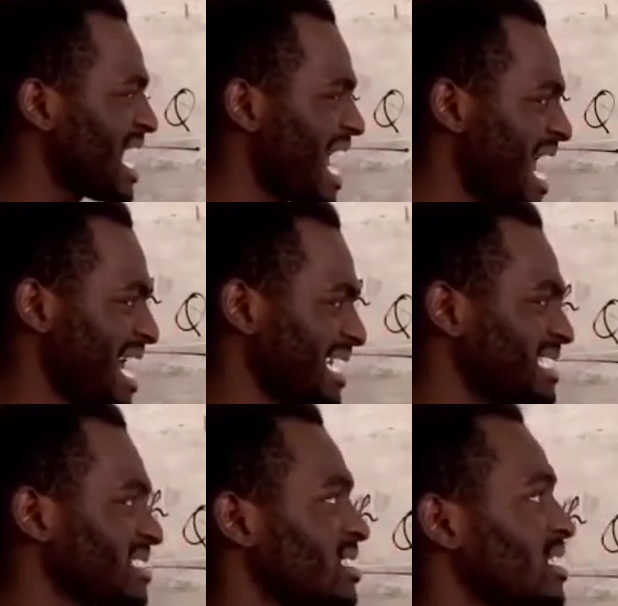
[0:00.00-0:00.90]
And
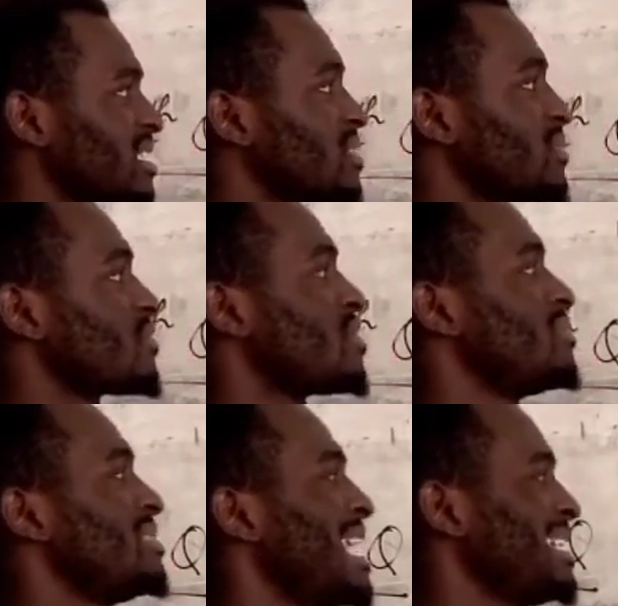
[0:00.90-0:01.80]
from
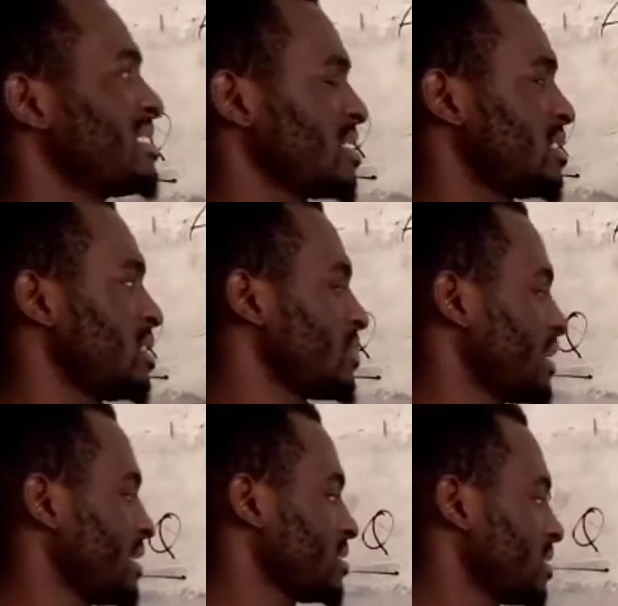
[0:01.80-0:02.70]
90
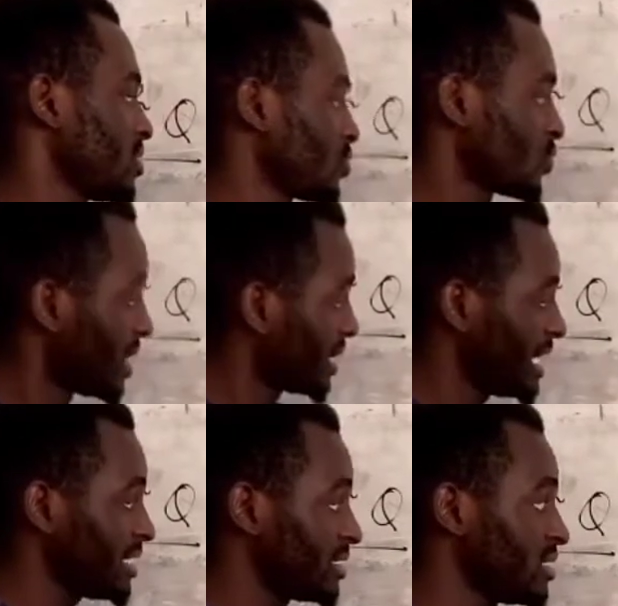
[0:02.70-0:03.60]
degrees to
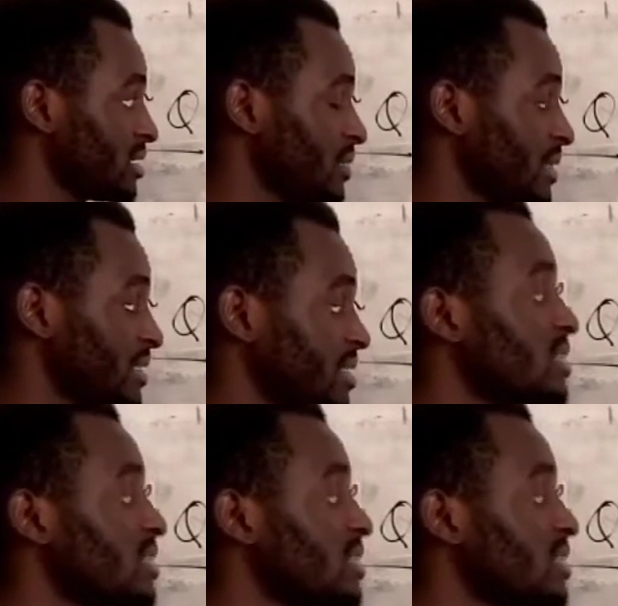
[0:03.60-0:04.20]
180 degrees,